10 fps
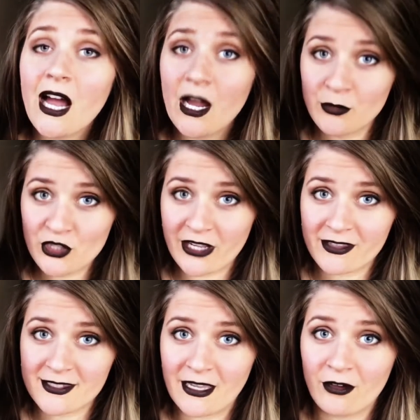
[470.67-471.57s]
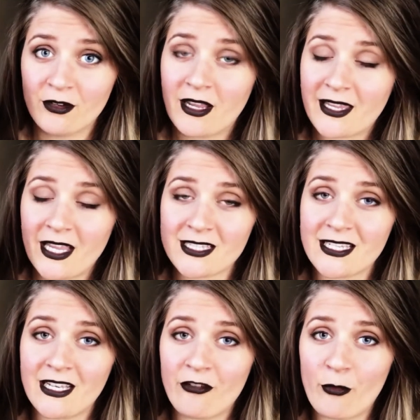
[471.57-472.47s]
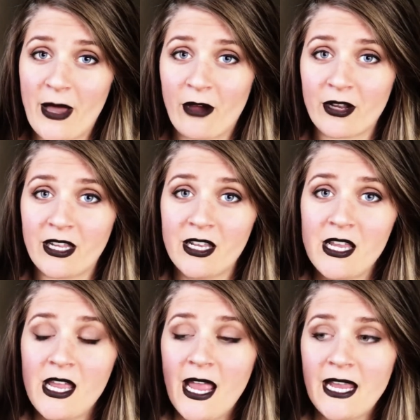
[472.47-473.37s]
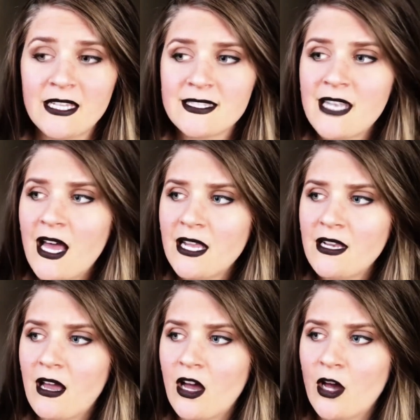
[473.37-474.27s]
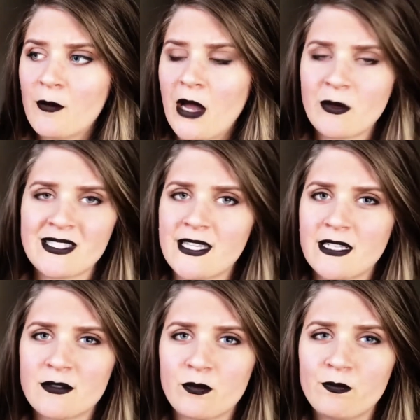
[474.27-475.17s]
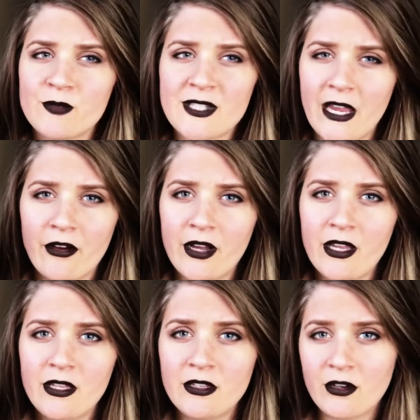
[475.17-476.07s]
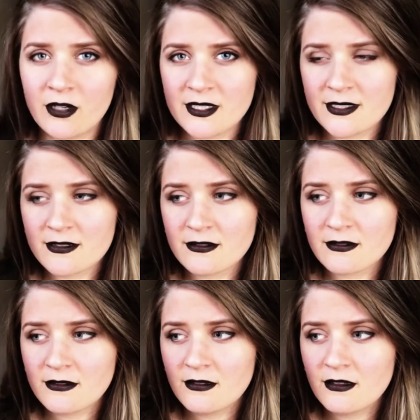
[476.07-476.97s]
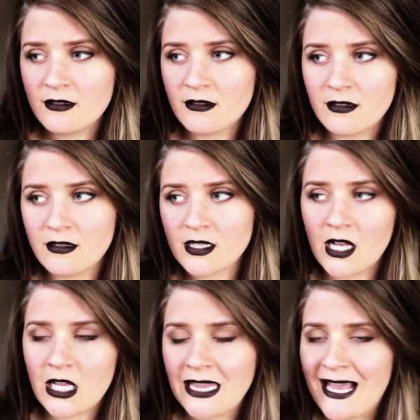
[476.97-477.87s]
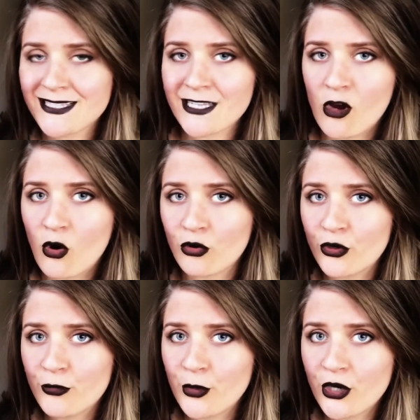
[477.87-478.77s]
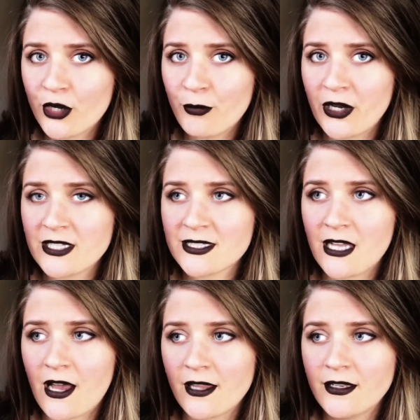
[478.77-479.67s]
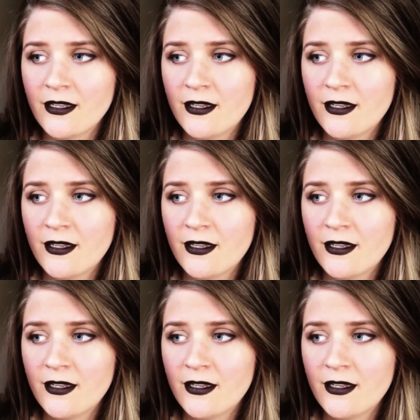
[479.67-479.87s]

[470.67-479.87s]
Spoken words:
I would check this out. I can't say enough about it. And it's not, I wouldn't say it's scary. You know, it's a classic horror book, but it's not